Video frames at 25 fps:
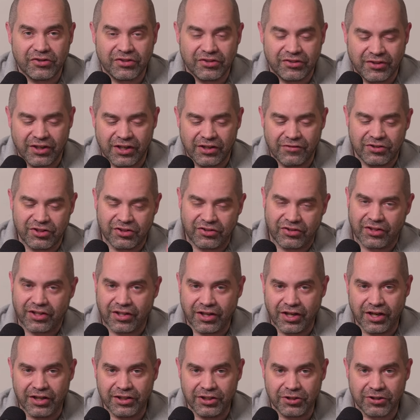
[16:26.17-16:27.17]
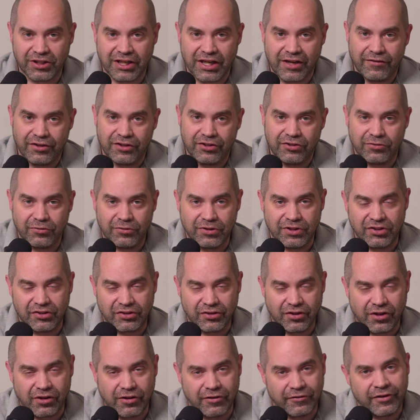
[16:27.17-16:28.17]
Instead of just a cut, you can have it do a
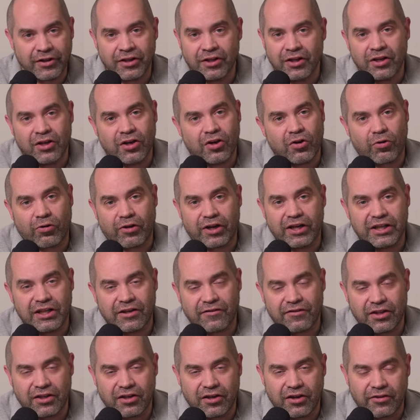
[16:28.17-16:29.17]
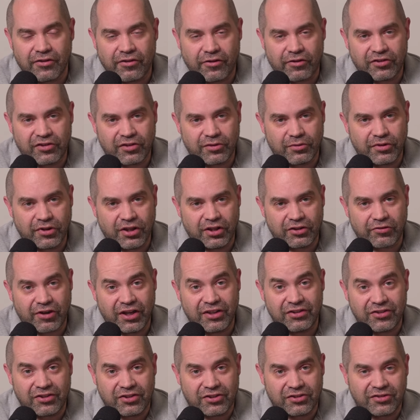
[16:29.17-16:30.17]
dissolve or any of the other uh,
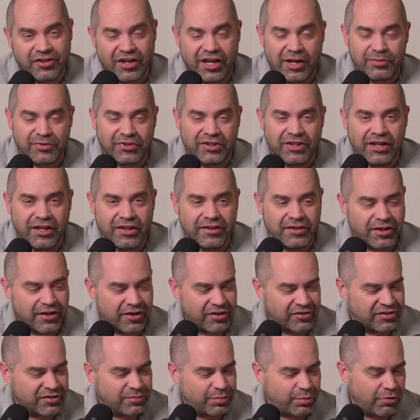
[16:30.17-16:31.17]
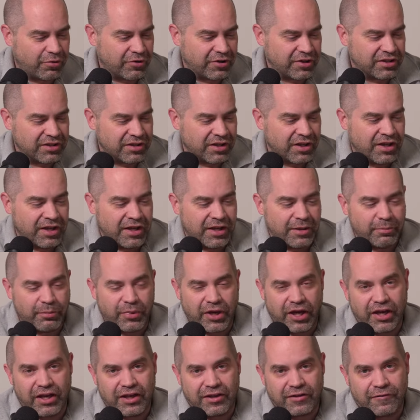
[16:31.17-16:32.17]
transition types that are supported
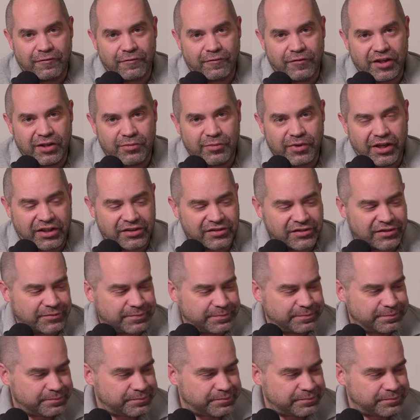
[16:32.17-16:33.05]
by vMix.